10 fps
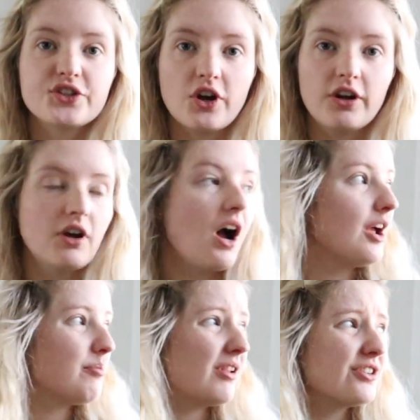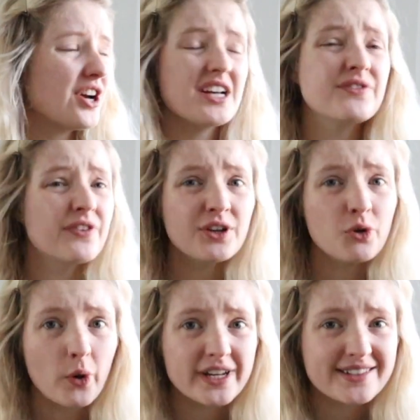so I apologise for the
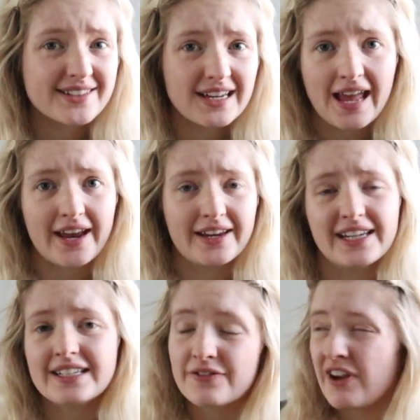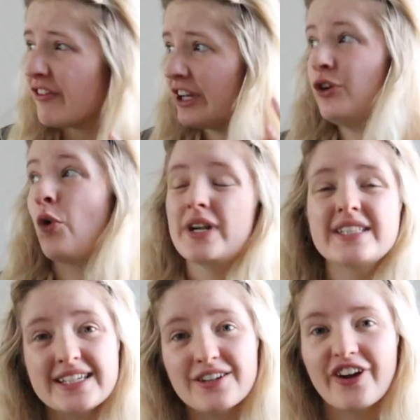noise today. It's very
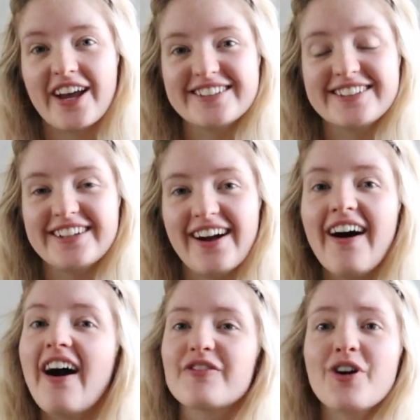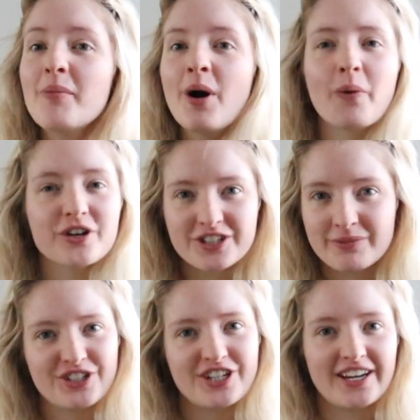noisy around here. I've got my washing
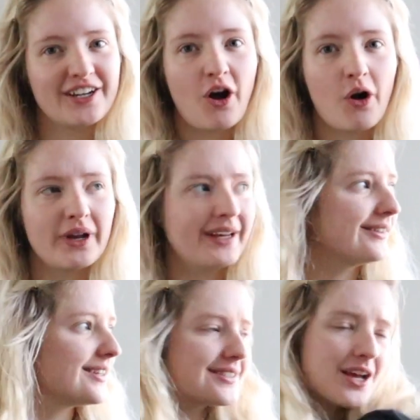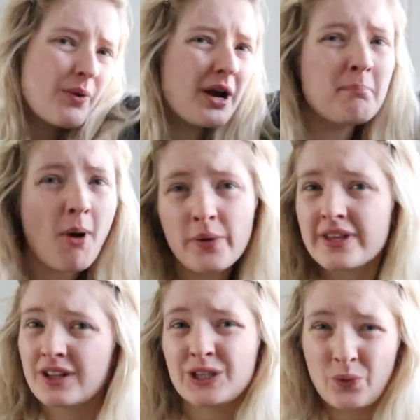machine going. There's someone
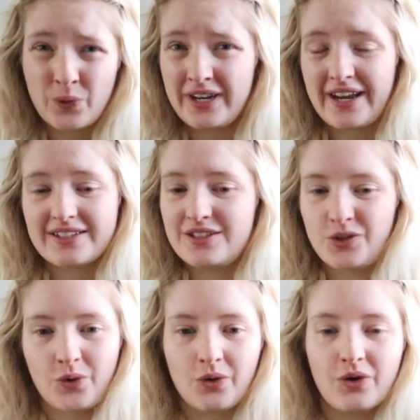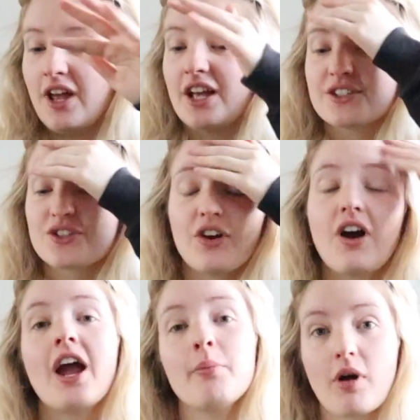mowing the lawn next door. So
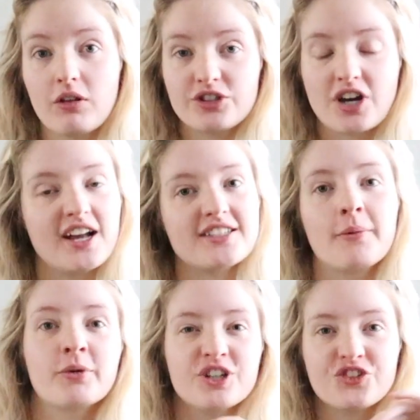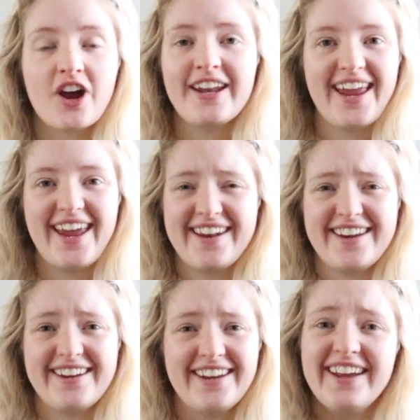I apologise. I'm going to try and
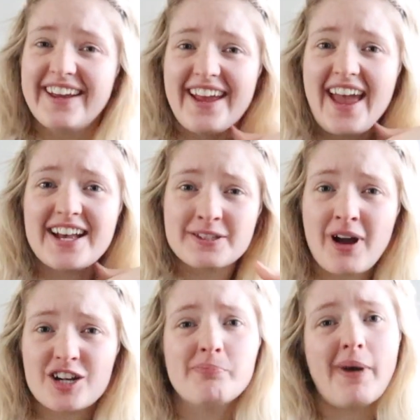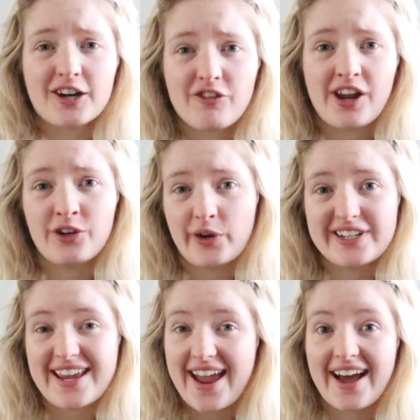edit as much background
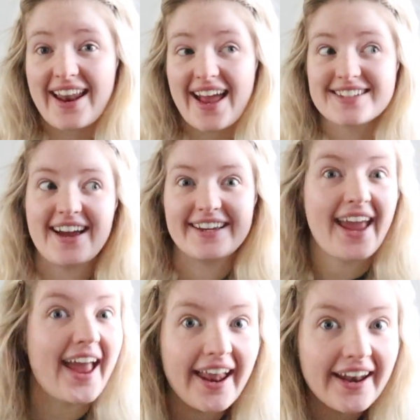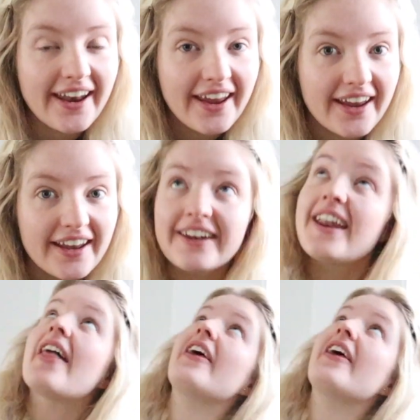noise out as I can. Now